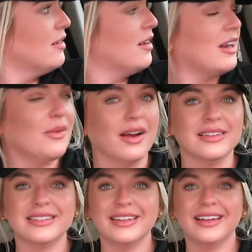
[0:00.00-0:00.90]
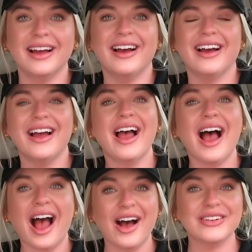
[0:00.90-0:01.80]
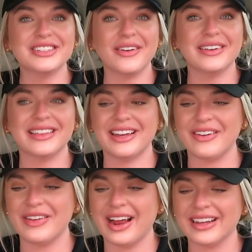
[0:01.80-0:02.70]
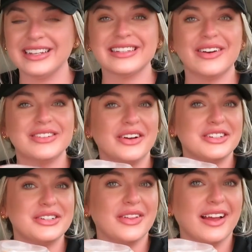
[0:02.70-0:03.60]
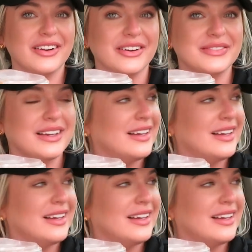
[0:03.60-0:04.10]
Anyways, I'll chat with him and I guess I'll talk to you later.